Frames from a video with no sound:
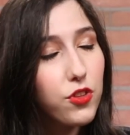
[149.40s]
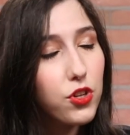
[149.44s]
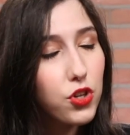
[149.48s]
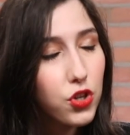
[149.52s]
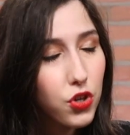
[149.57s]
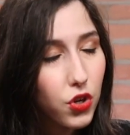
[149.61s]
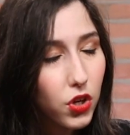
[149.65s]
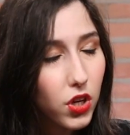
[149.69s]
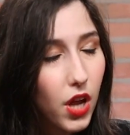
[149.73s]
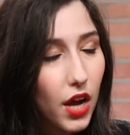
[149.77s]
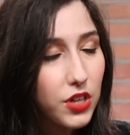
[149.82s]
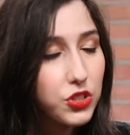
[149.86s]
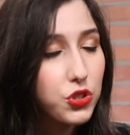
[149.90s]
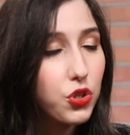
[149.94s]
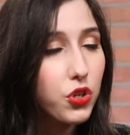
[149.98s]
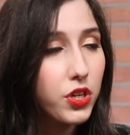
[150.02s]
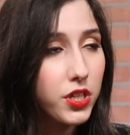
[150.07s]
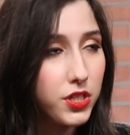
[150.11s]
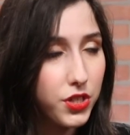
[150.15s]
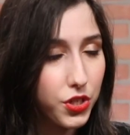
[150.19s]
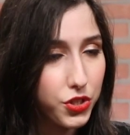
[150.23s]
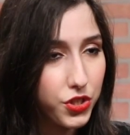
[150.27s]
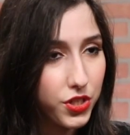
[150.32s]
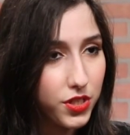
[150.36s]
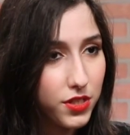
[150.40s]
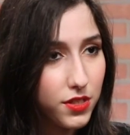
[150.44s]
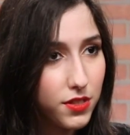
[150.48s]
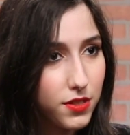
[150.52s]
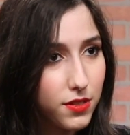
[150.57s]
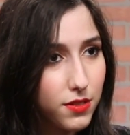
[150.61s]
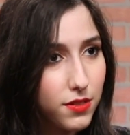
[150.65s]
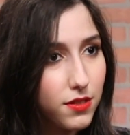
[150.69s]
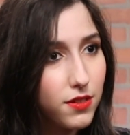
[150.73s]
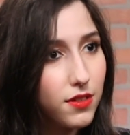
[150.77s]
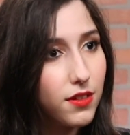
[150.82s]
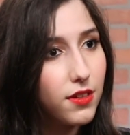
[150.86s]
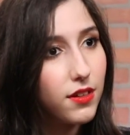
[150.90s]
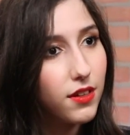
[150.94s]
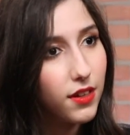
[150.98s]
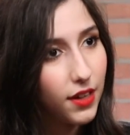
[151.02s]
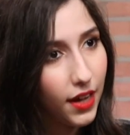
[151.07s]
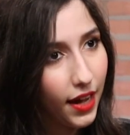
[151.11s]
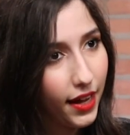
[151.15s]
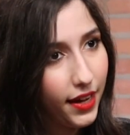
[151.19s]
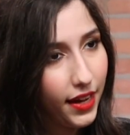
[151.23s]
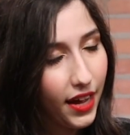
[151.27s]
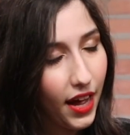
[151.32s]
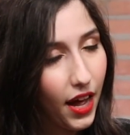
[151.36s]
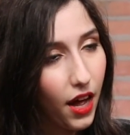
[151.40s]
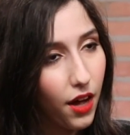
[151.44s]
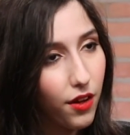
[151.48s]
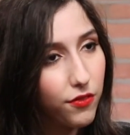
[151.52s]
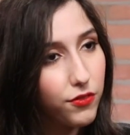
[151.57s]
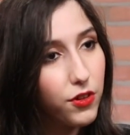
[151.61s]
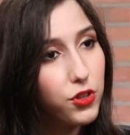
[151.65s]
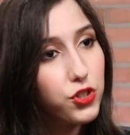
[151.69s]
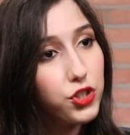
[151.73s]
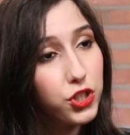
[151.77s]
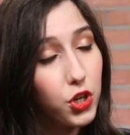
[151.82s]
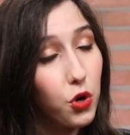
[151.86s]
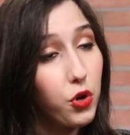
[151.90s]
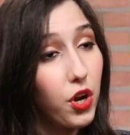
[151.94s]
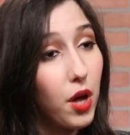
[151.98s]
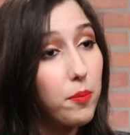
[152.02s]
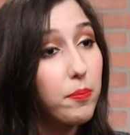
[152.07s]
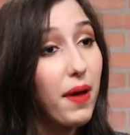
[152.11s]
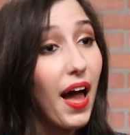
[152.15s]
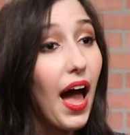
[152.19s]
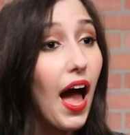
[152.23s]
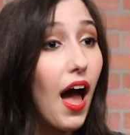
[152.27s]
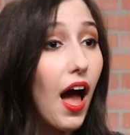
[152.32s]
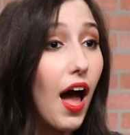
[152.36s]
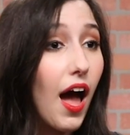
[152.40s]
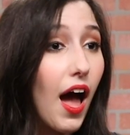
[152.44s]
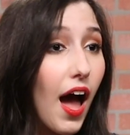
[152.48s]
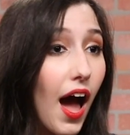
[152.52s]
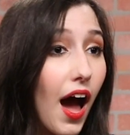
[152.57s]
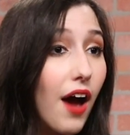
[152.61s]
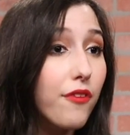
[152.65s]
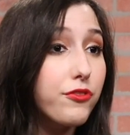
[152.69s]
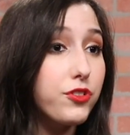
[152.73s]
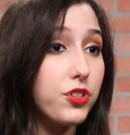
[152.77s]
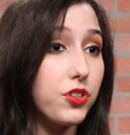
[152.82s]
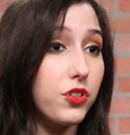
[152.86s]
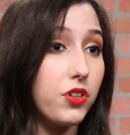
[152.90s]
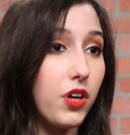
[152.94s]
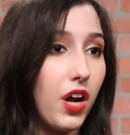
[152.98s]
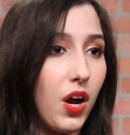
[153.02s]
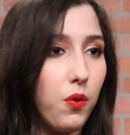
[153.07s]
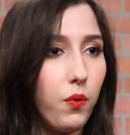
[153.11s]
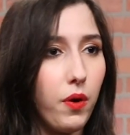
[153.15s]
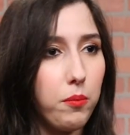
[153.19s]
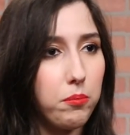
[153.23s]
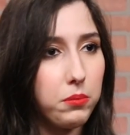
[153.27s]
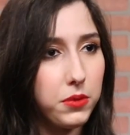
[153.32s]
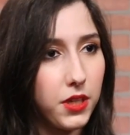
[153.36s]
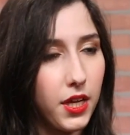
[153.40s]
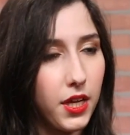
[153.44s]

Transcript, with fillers: The neurological conditions I have showed up after I went